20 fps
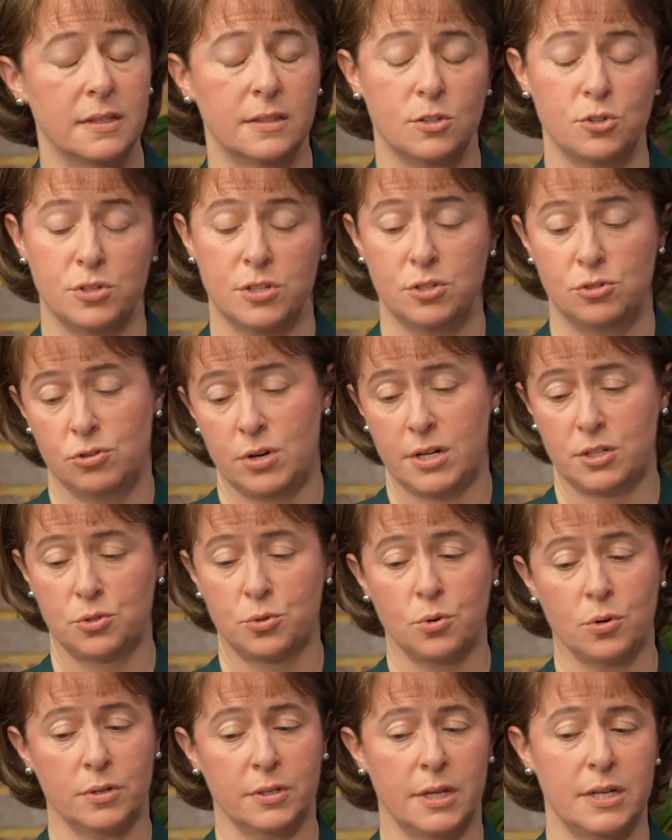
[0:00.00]
there's a direct
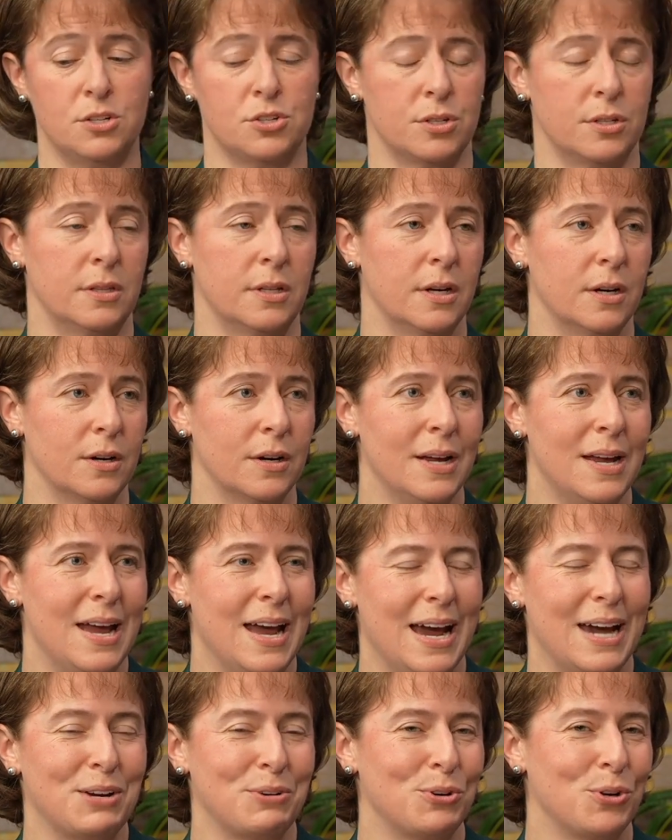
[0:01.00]
correlation there.
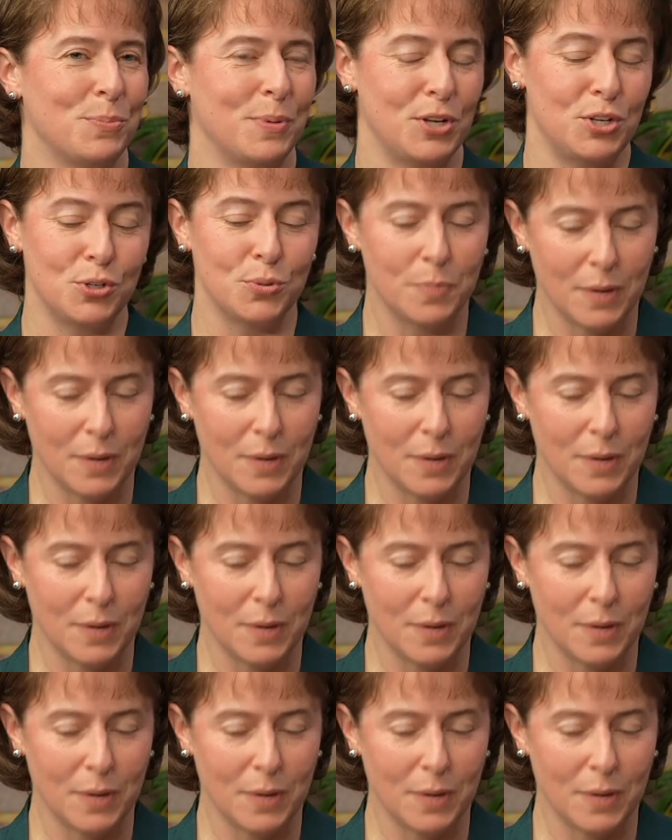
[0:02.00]
I don't know about you,